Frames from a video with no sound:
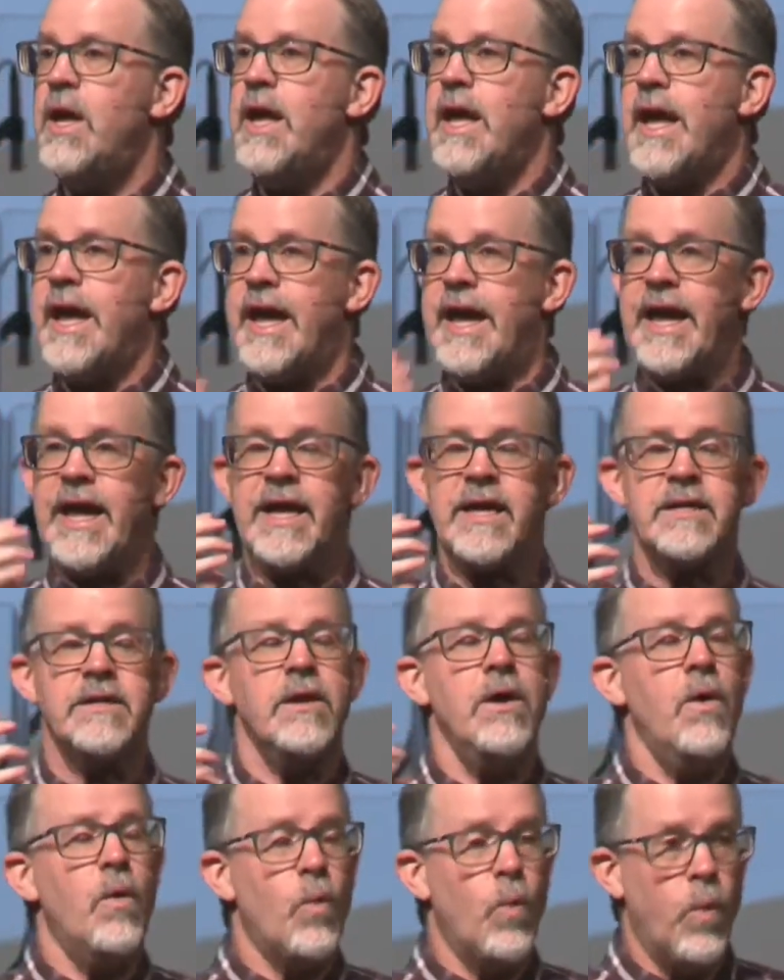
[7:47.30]

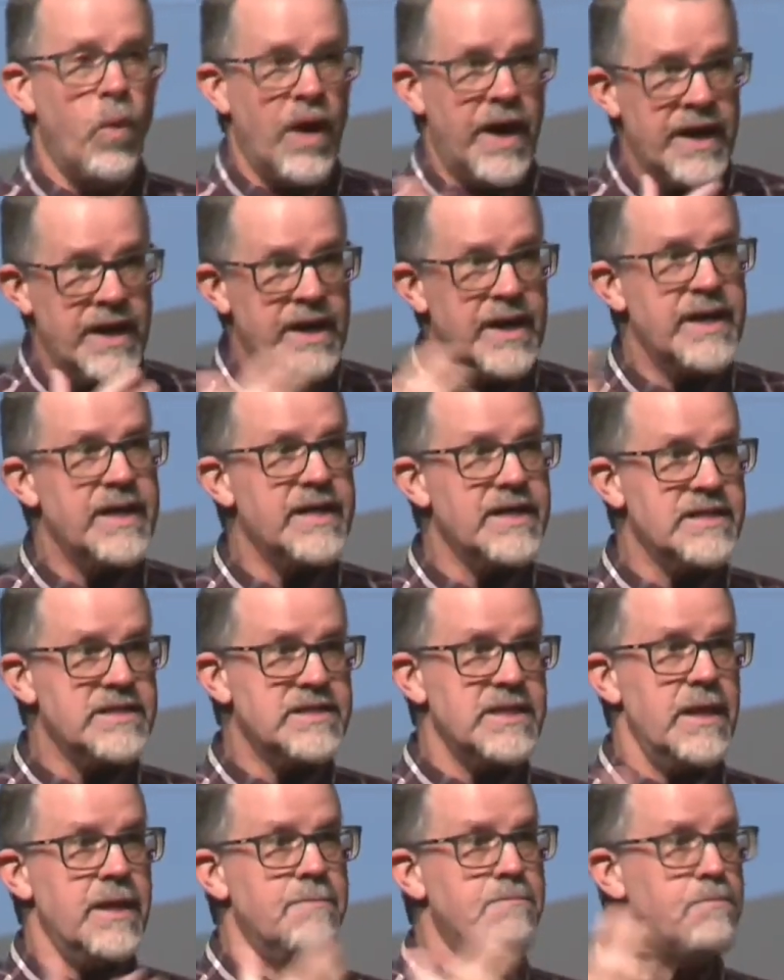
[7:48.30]
and what
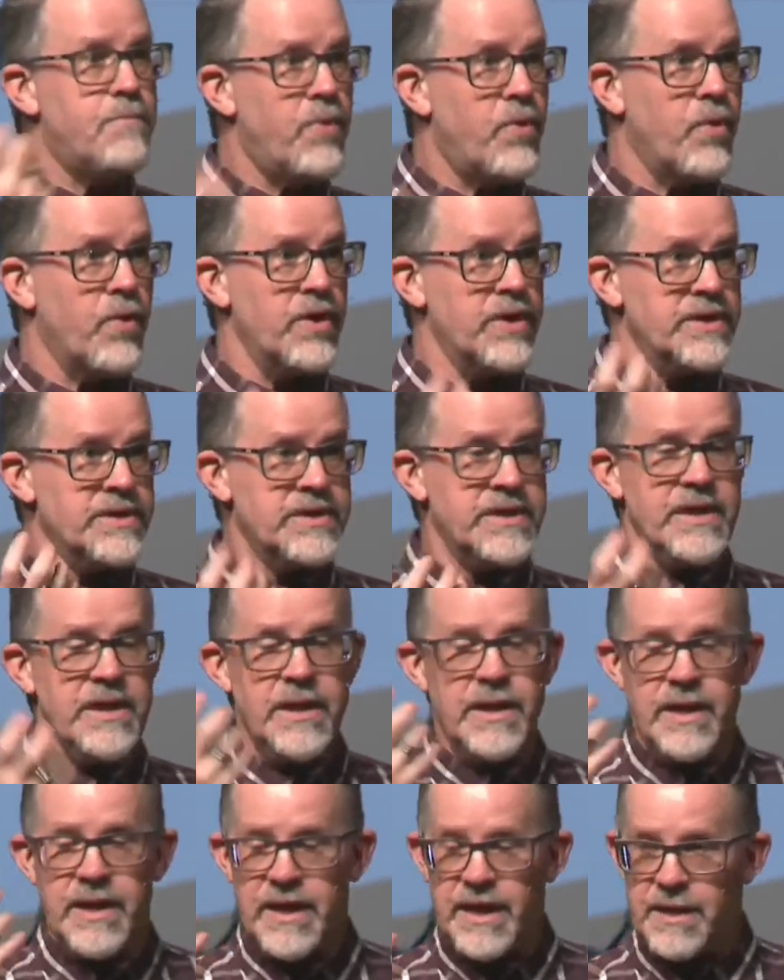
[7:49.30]
is important
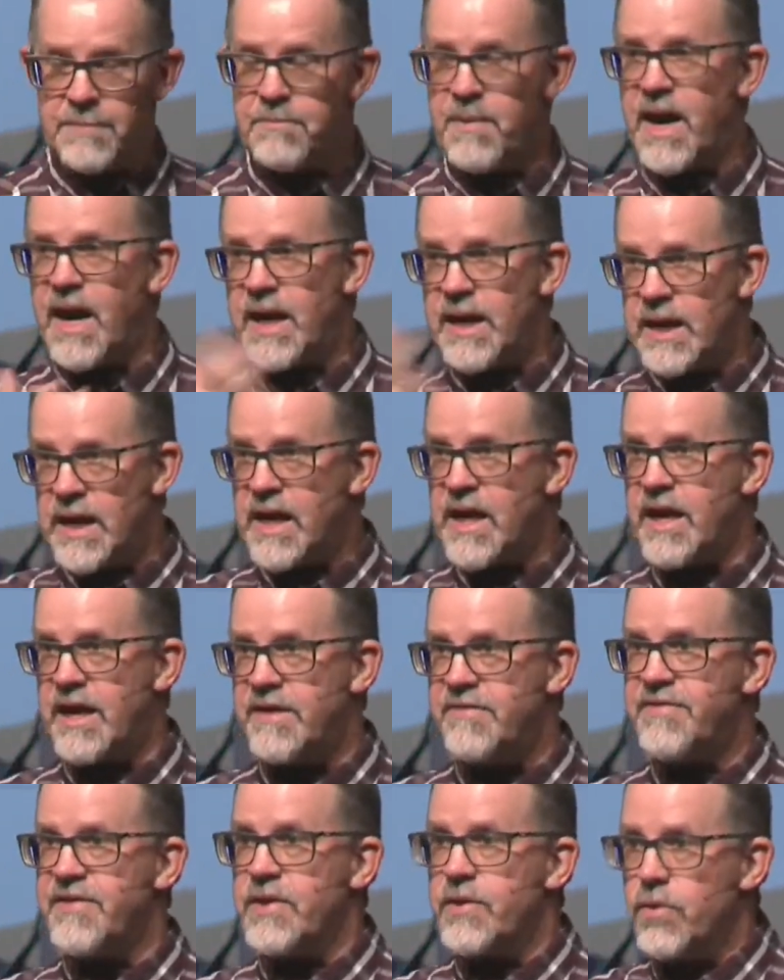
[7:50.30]
in my
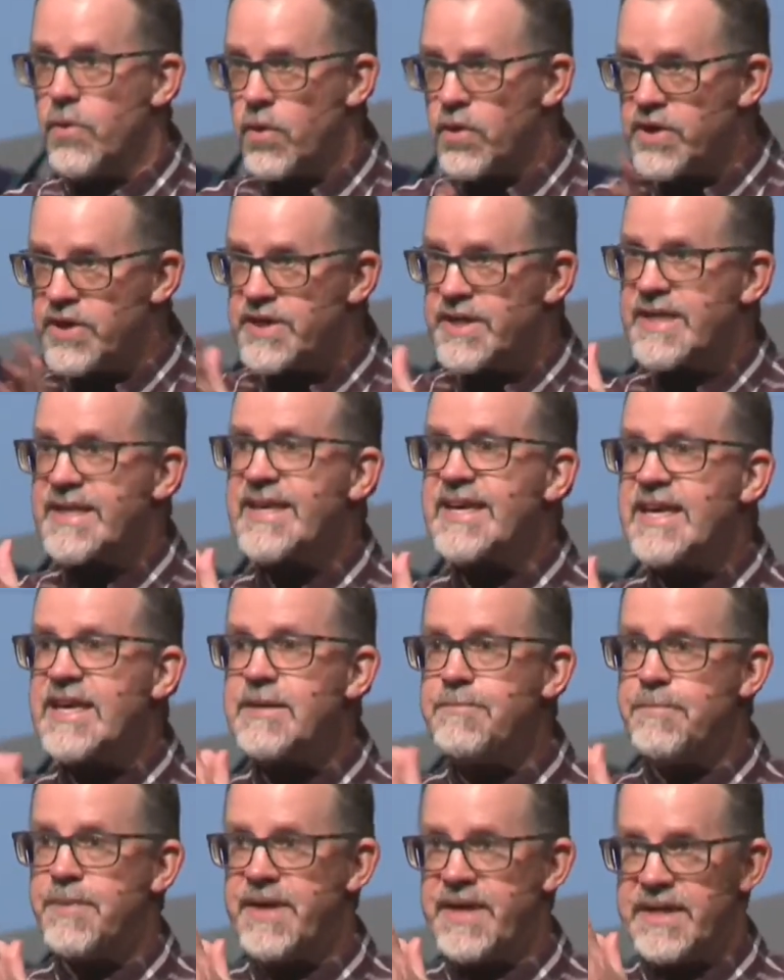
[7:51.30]
life in order to
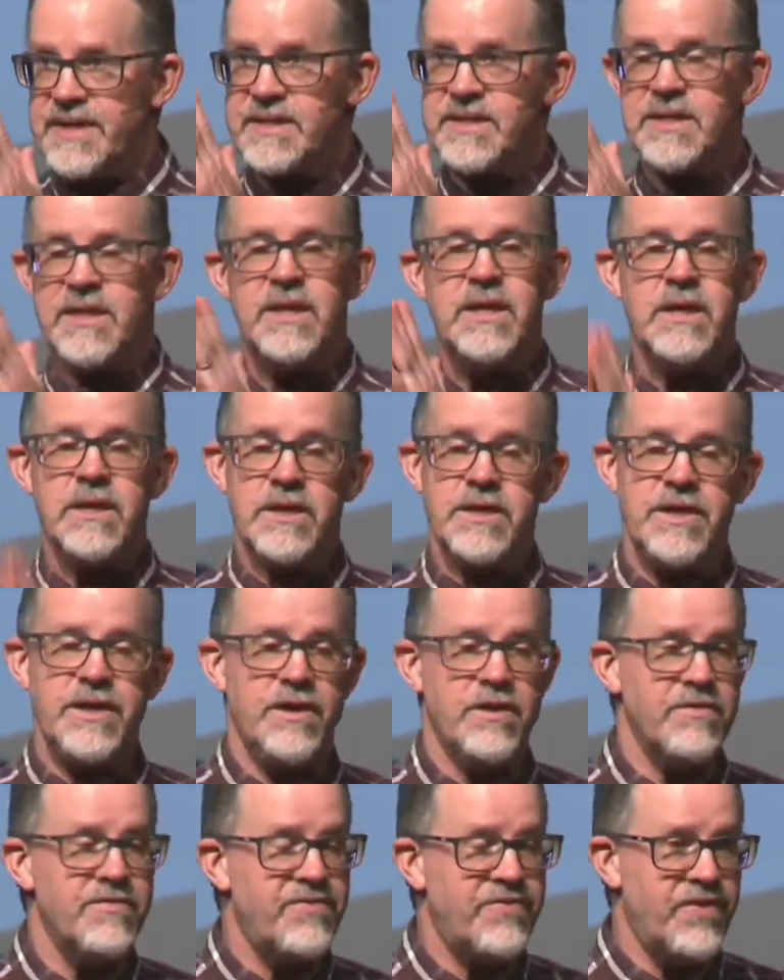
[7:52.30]
keep it
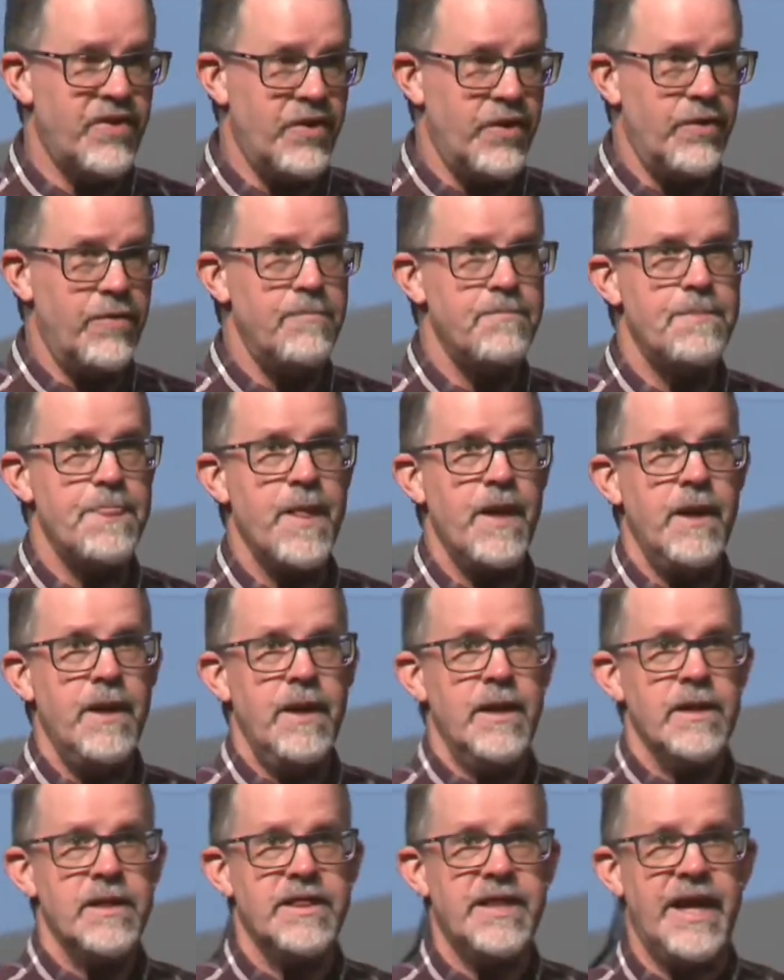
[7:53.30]
near full.
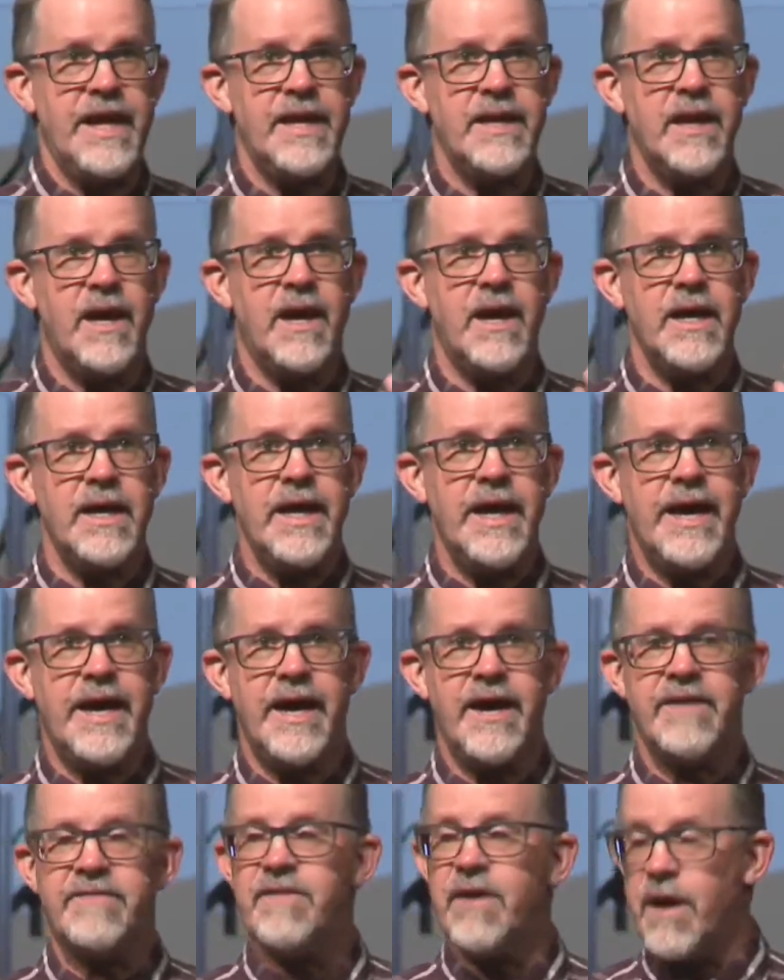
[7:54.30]
Then I
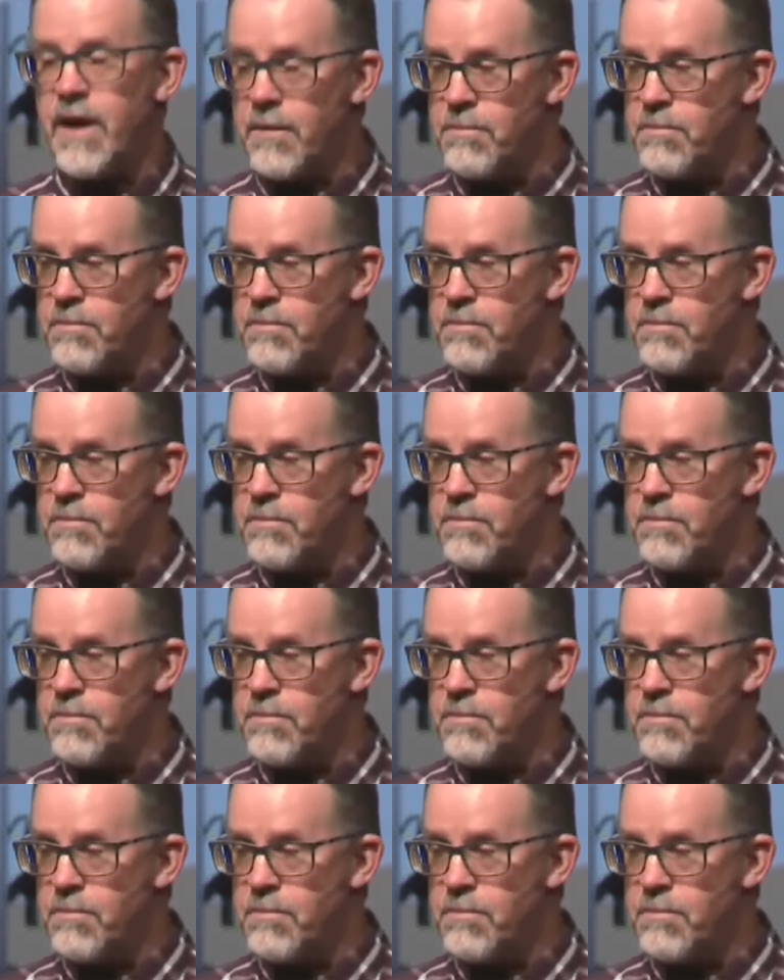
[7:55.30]
have a